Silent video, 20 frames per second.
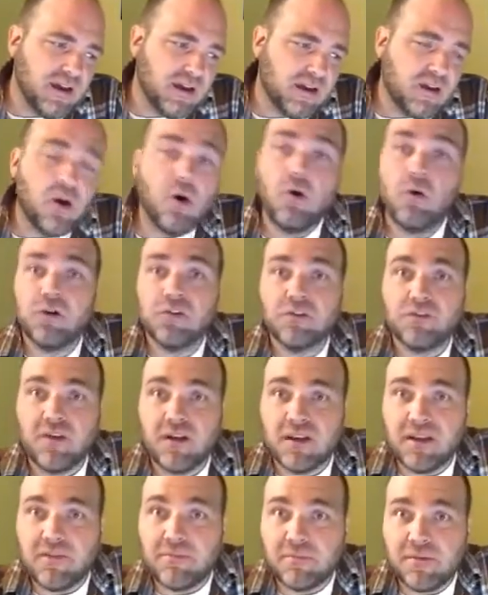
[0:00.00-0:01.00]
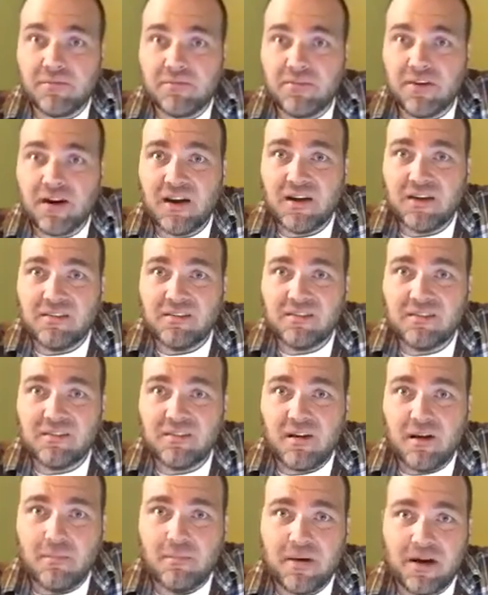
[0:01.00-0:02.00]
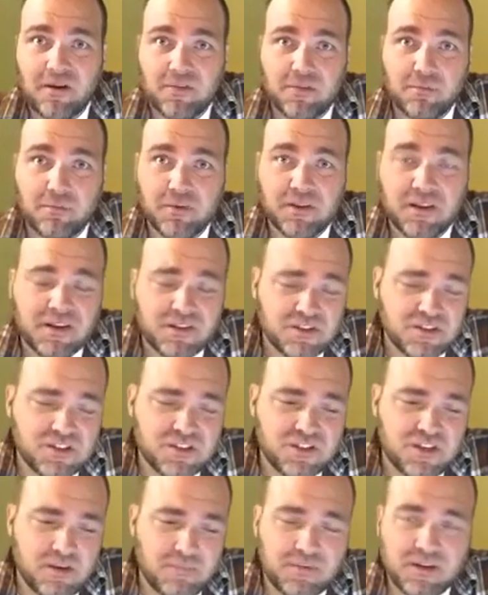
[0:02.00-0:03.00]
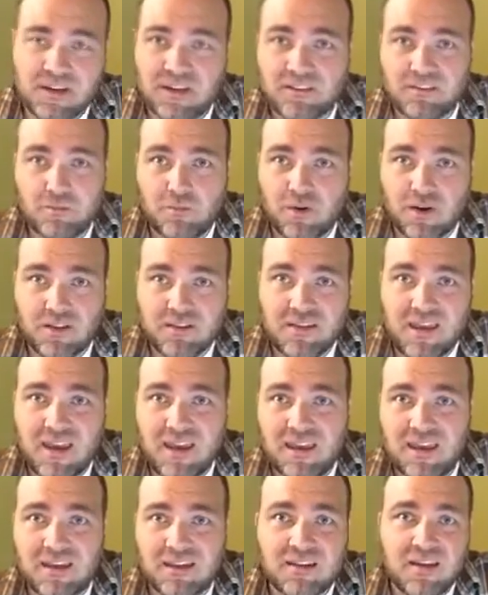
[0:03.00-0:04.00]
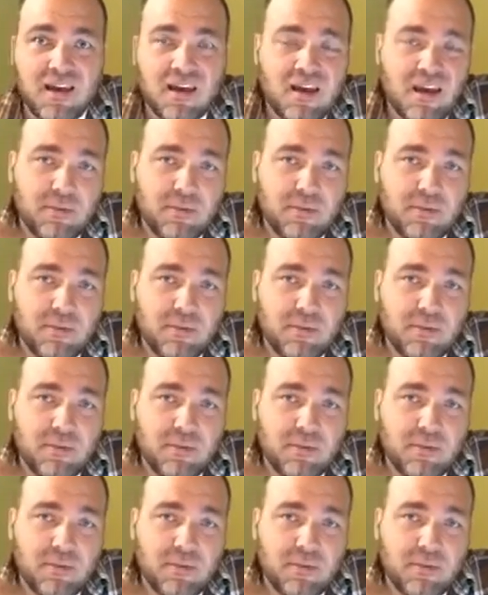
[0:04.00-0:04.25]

Cole is trying to give him advice about the relationship, and he doesn't want to take it.